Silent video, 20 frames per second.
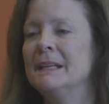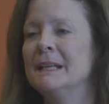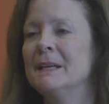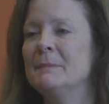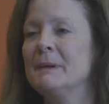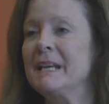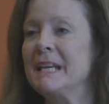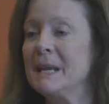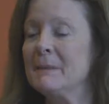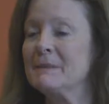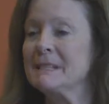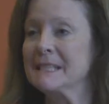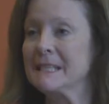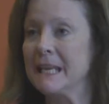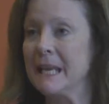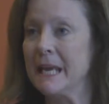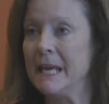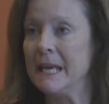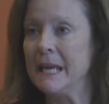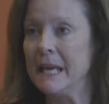My name is
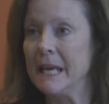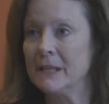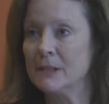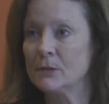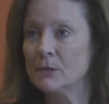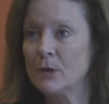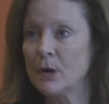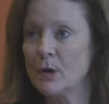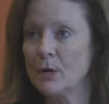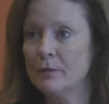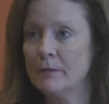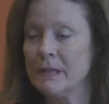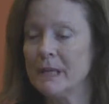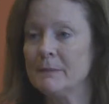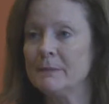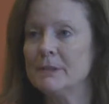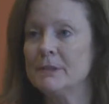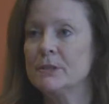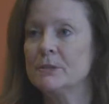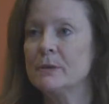Kay Ann Grove, and
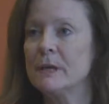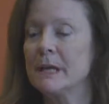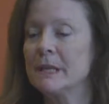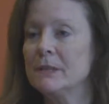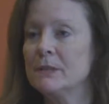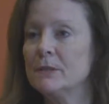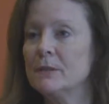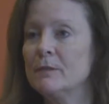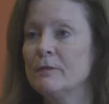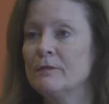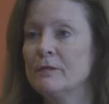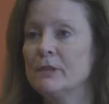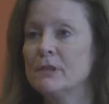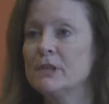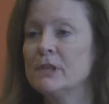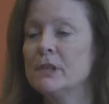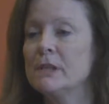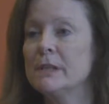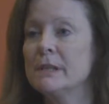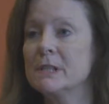I'm the Director of
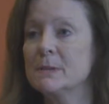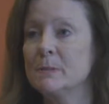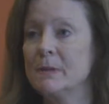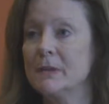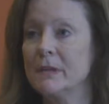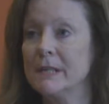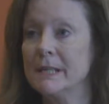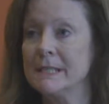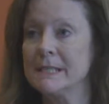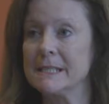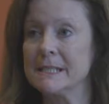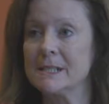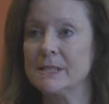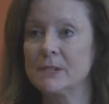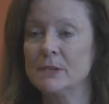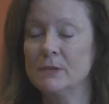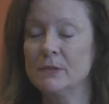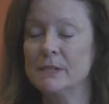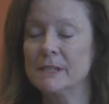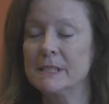First Year Experience and
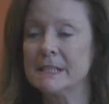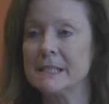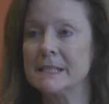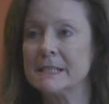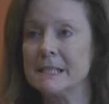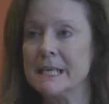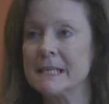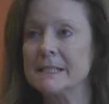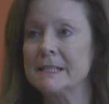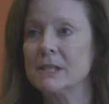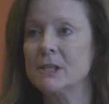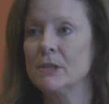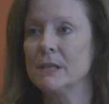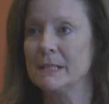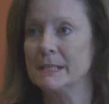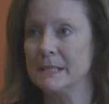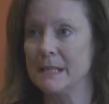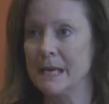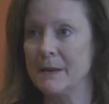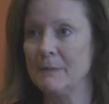Student Success here
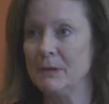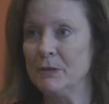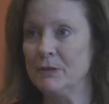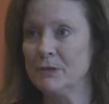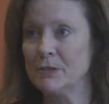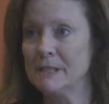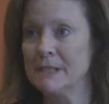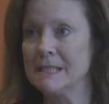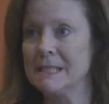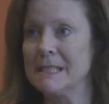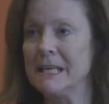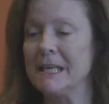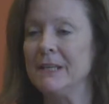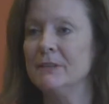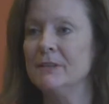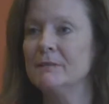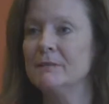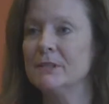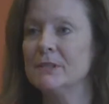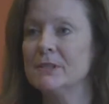at Sam Houston State
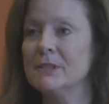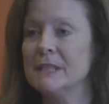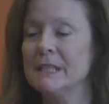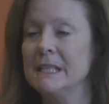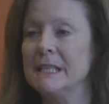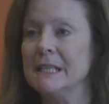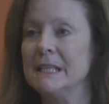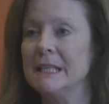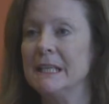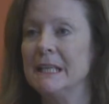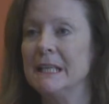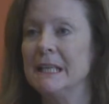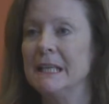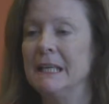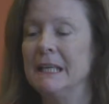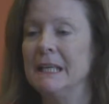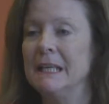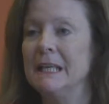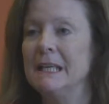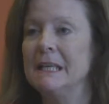University.
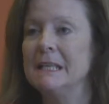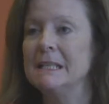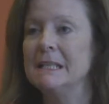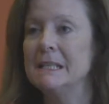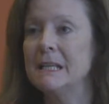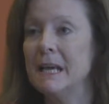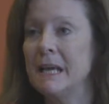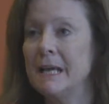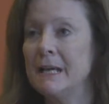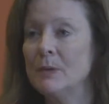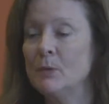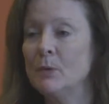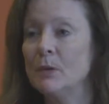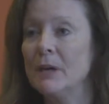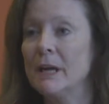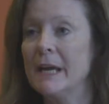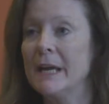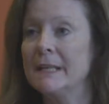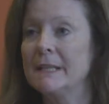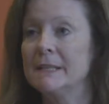Tonight
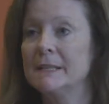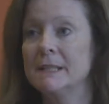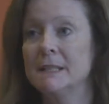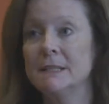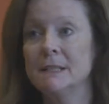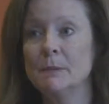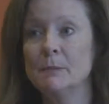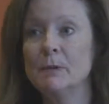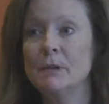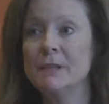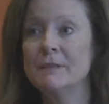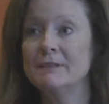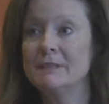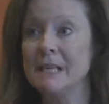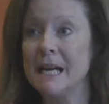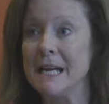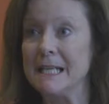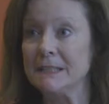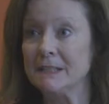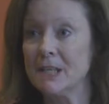we're at a Deliberative
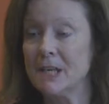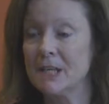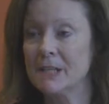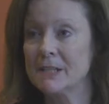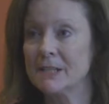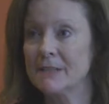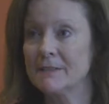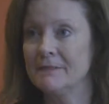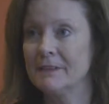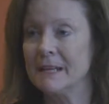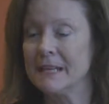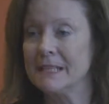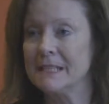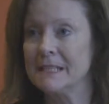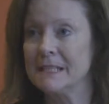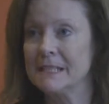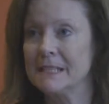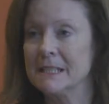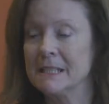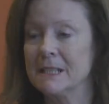Dialogues
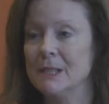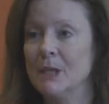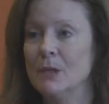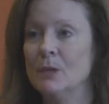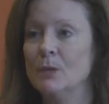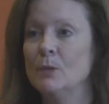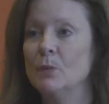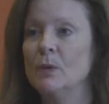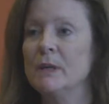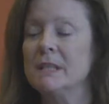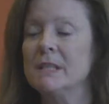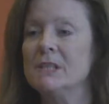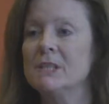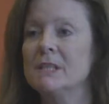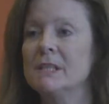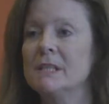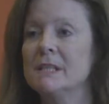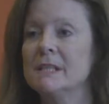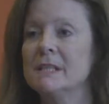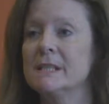event, which
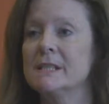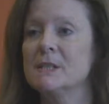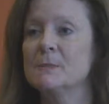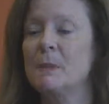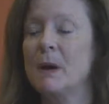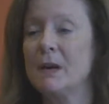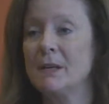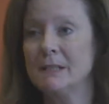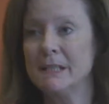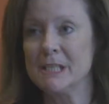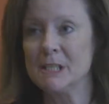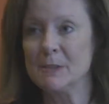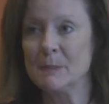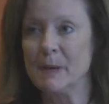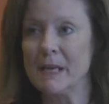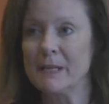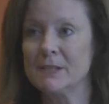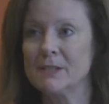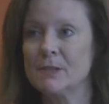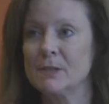is partly
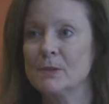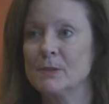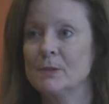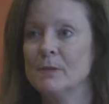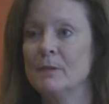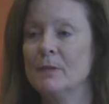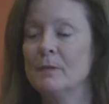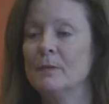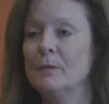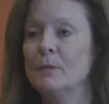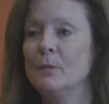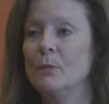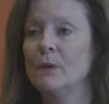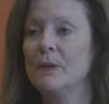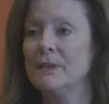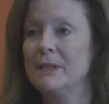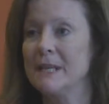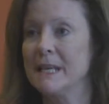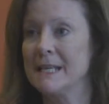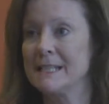sponsored
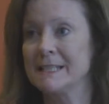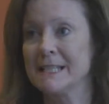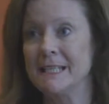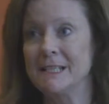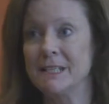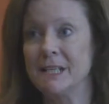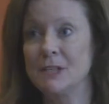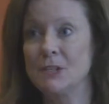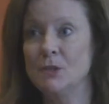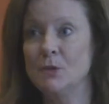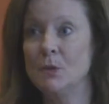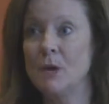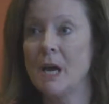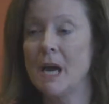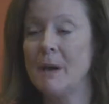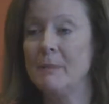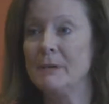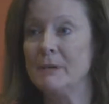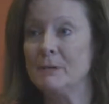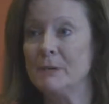with the SHSU
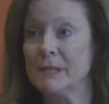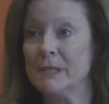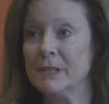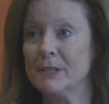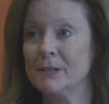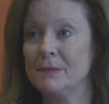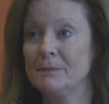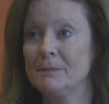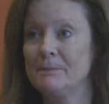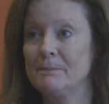Common Reader.